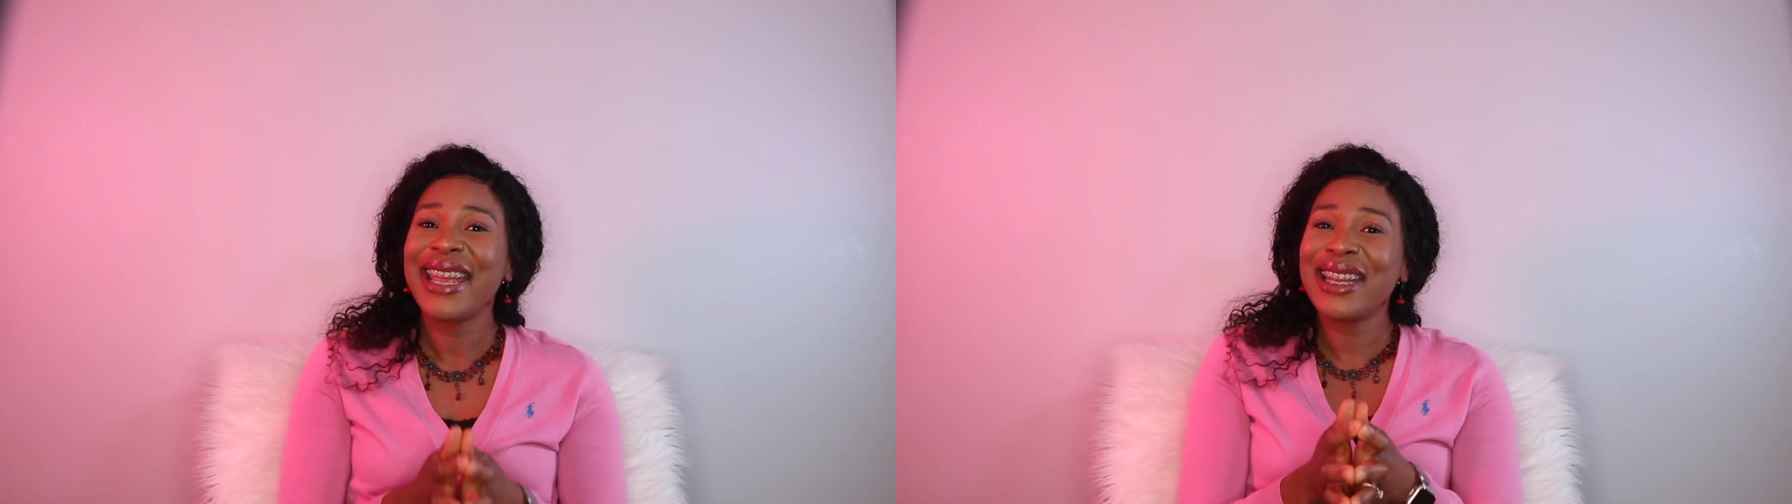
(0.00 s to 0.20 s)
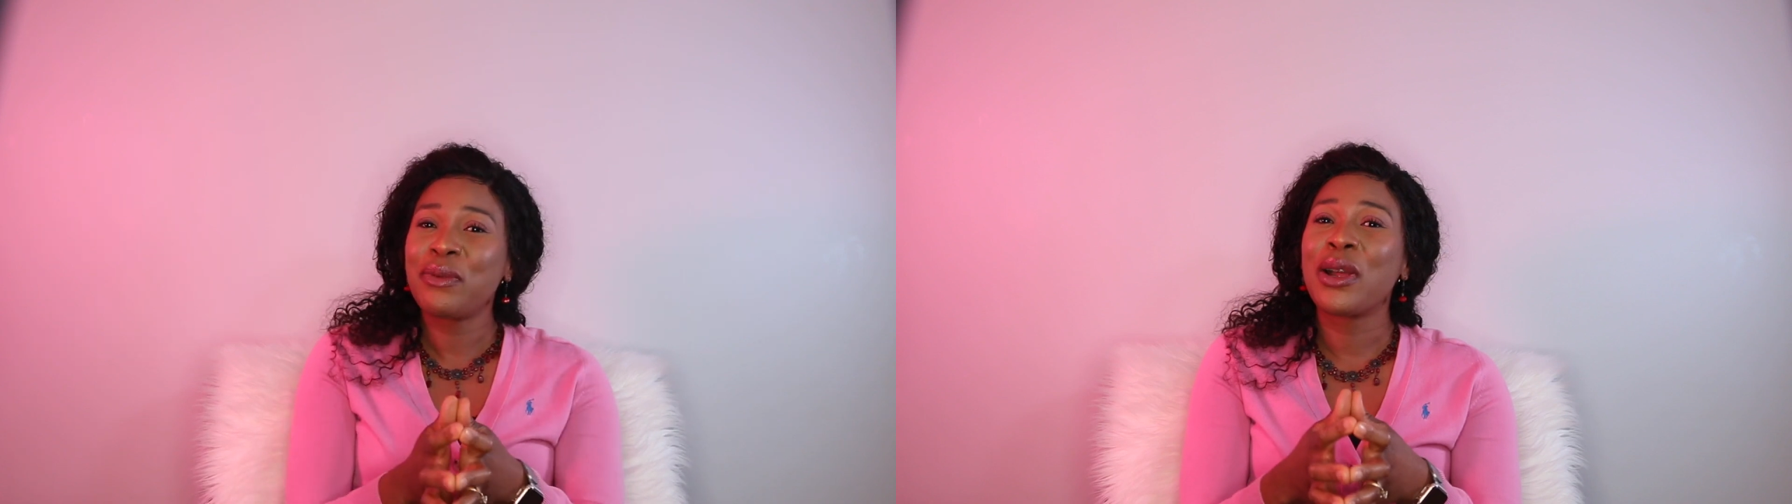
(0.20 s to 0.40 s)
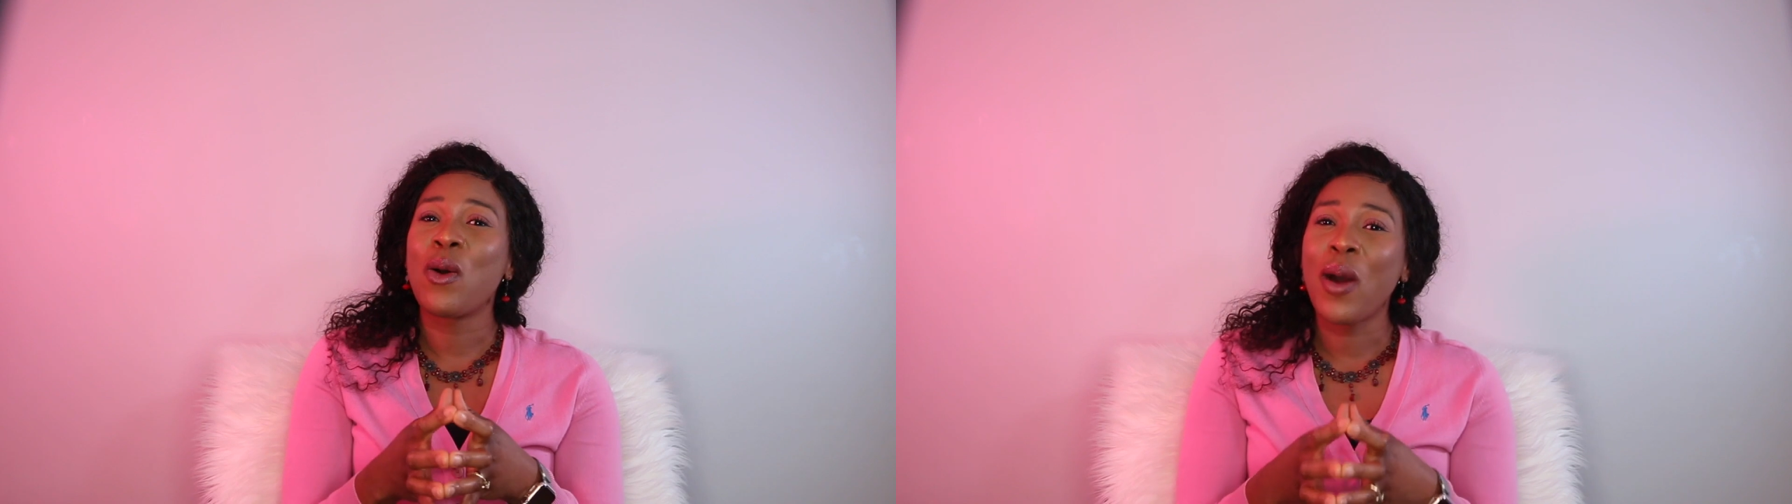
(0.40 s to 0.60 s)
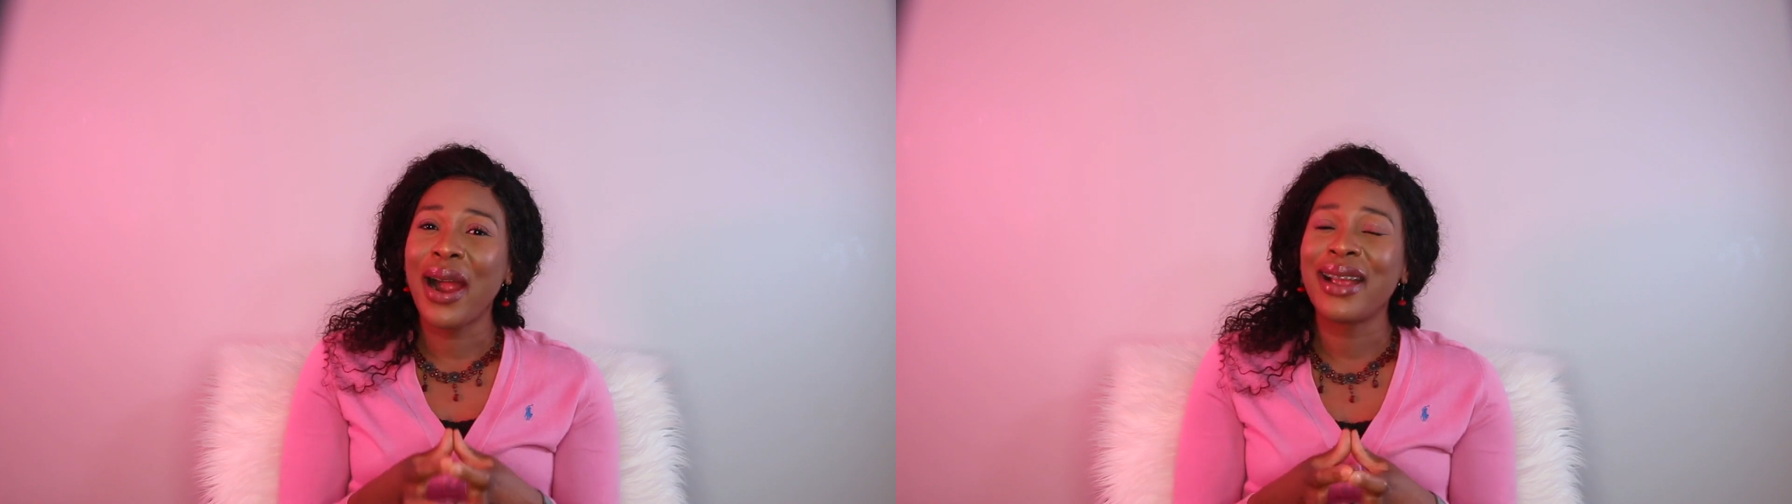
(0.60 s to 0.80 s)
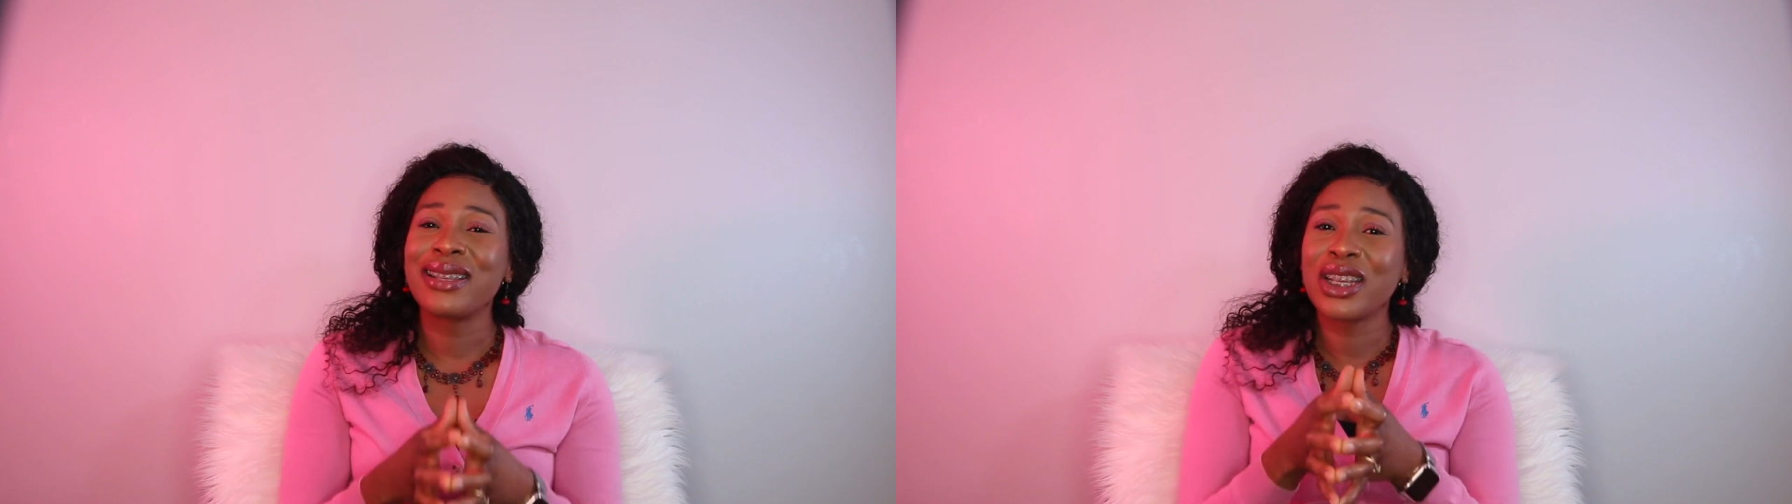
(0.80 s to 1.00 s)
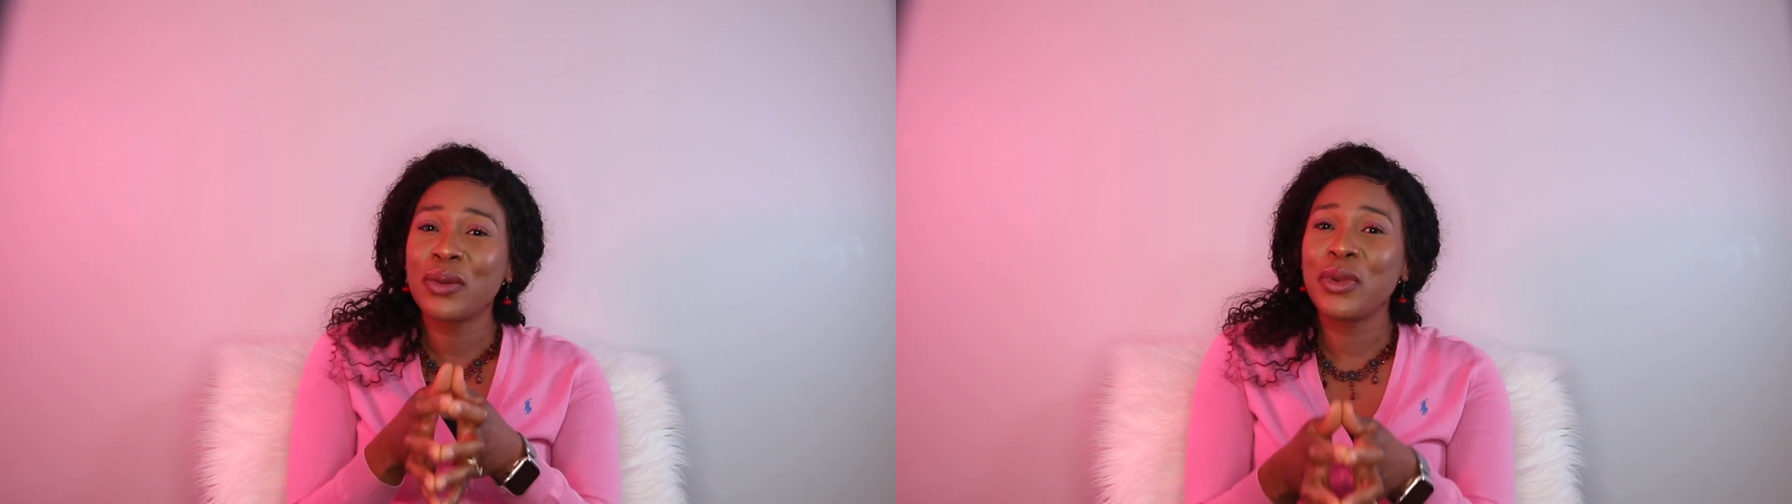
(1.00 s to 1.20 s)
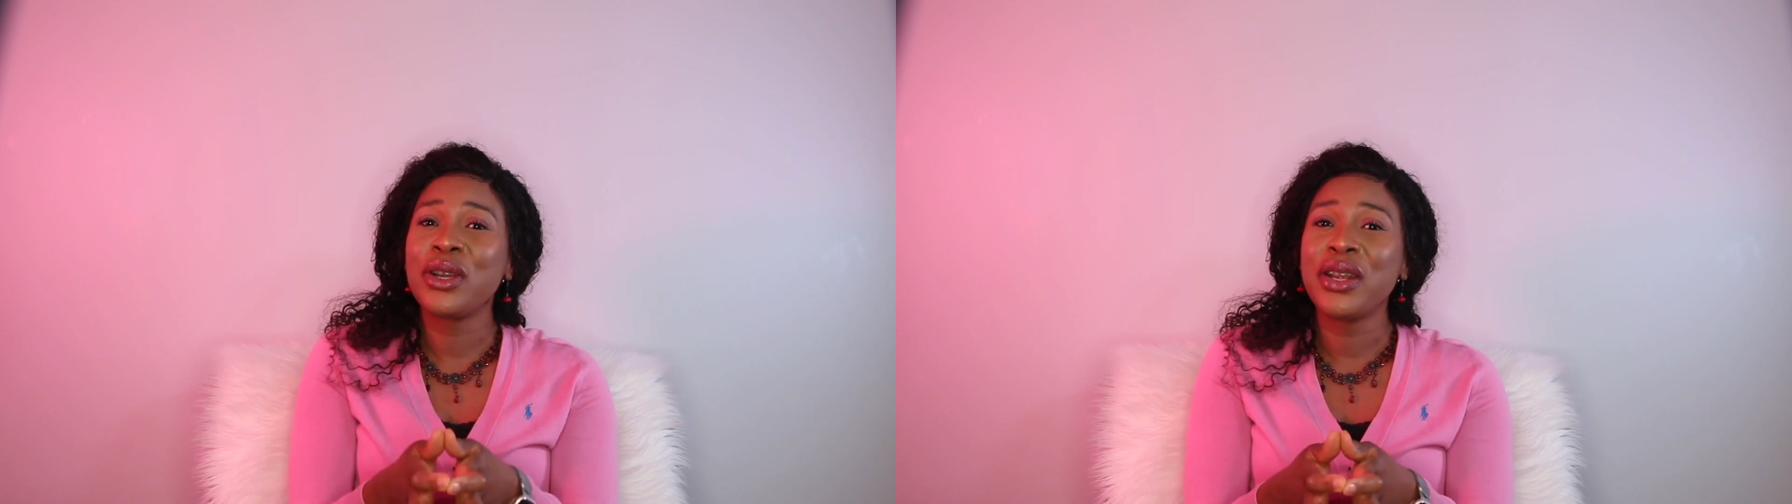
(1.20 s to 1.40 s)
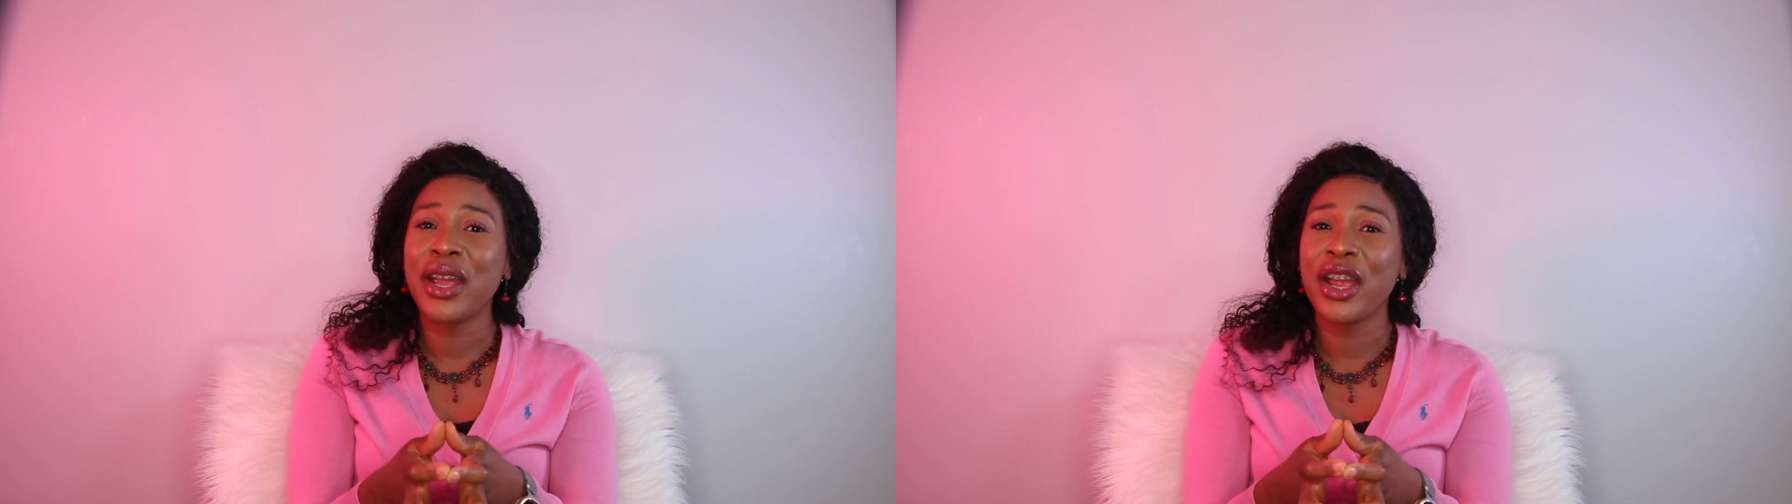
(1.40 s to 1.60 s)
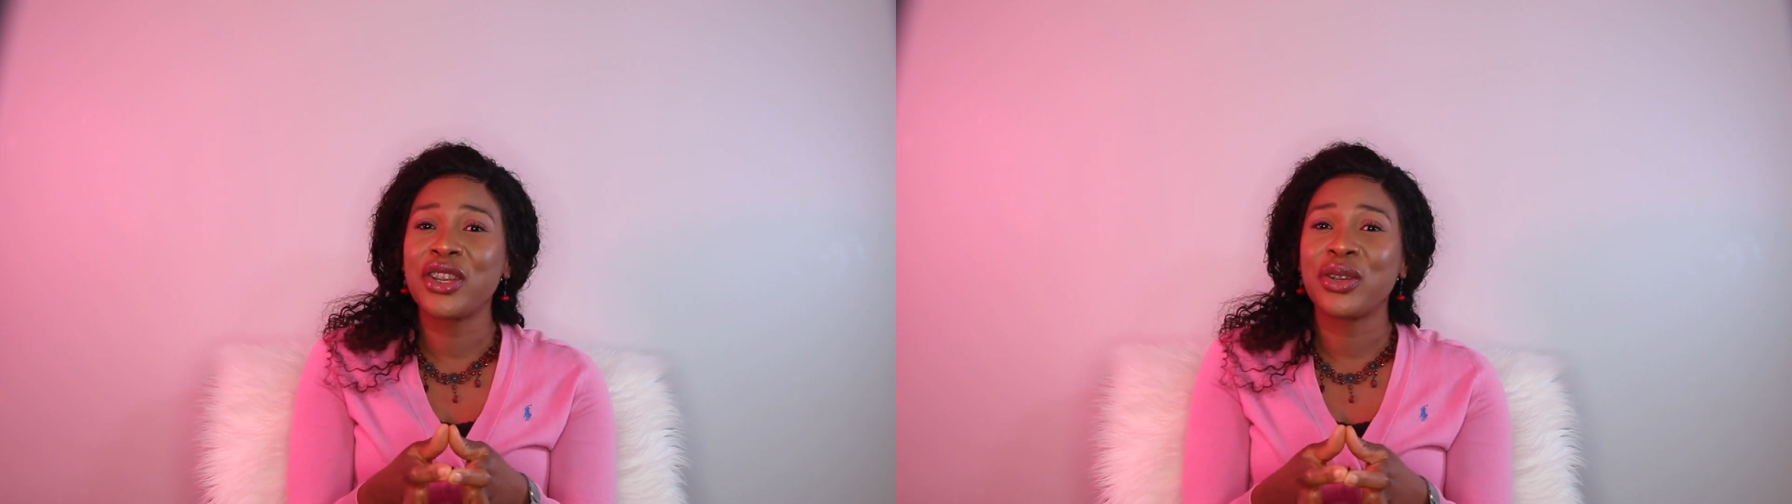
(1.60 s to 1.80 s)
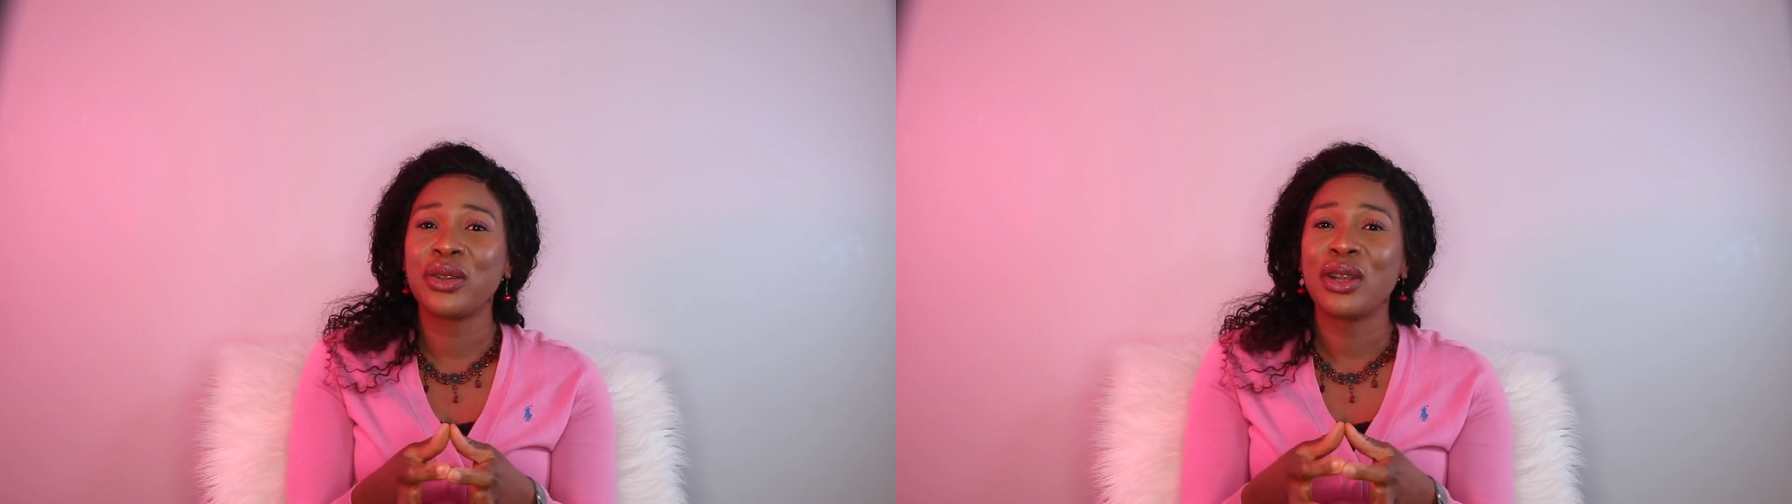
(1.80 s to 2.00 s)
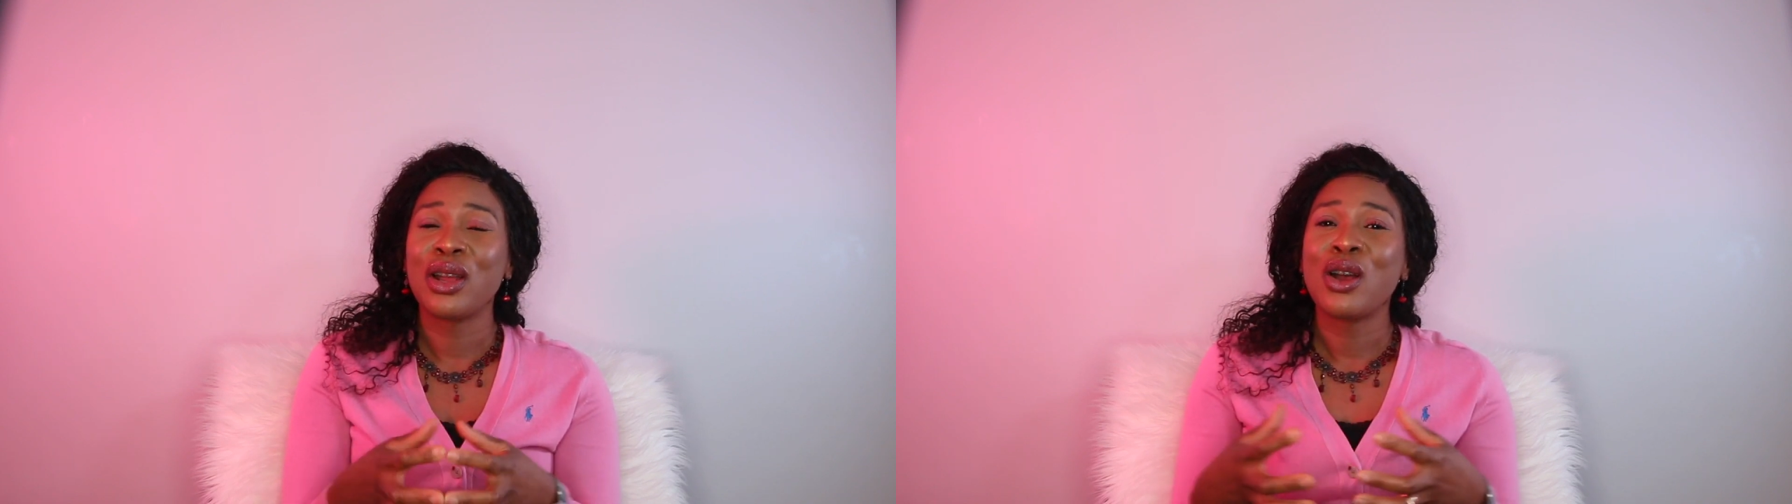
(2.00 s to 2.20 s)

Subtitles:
It requires communication